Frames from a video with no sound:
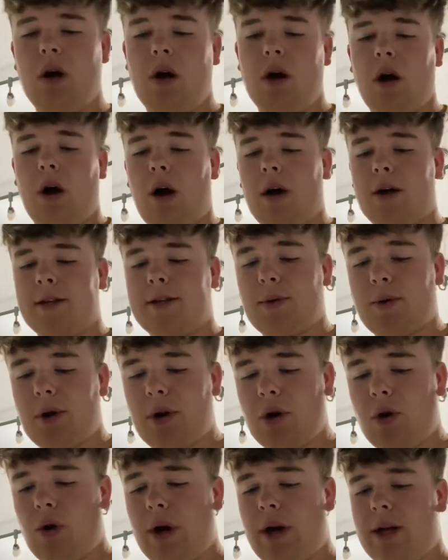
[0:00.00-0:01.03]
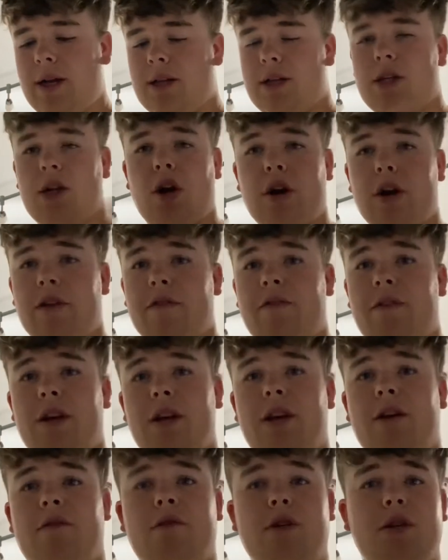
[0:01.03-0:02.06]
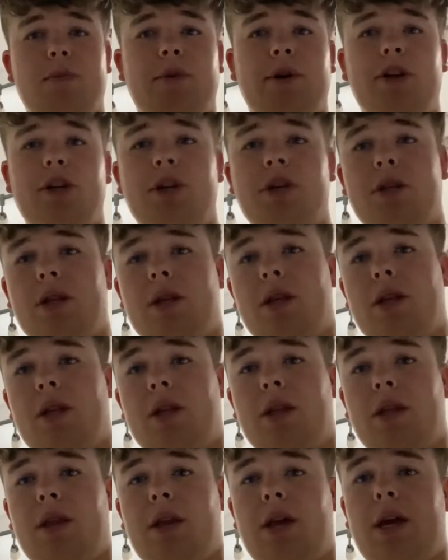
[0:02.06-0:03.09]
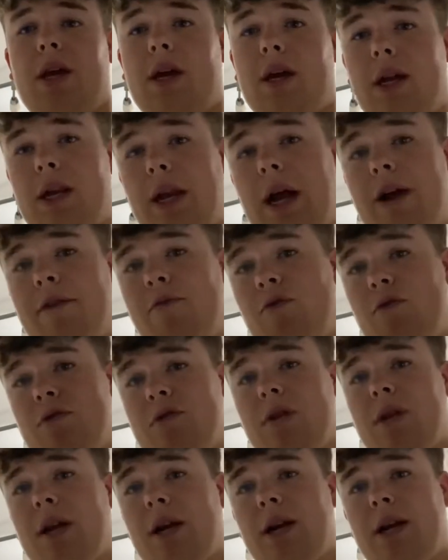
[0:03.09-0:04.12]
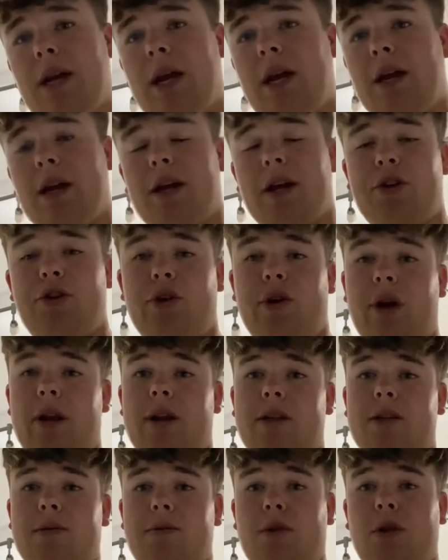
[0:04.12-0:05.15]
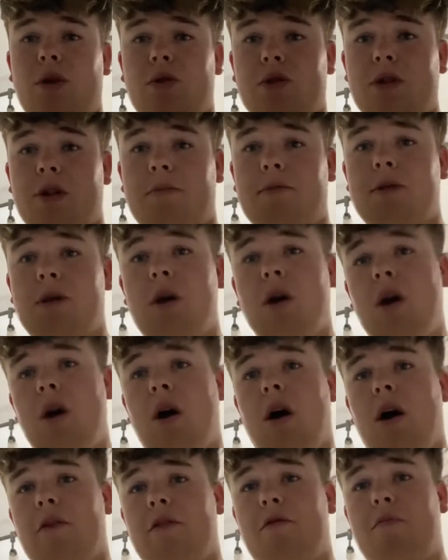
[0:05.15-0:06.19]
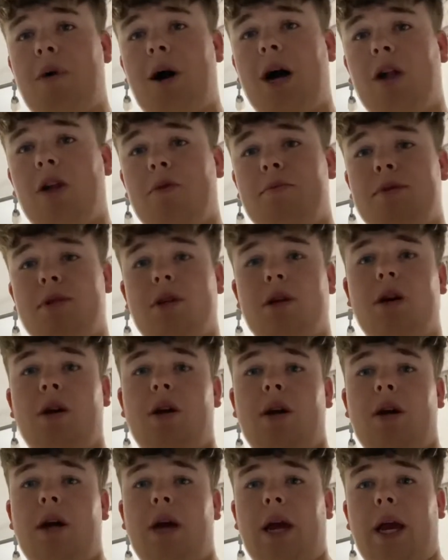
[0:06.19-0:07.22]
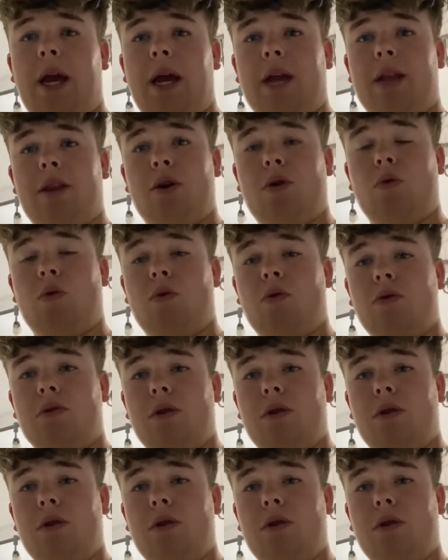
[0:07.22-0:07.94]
Uh, so we're gonna go ahead and target feed different species in the non-photosynthetic tank and get you kind of some close-ups of the polyps and the coral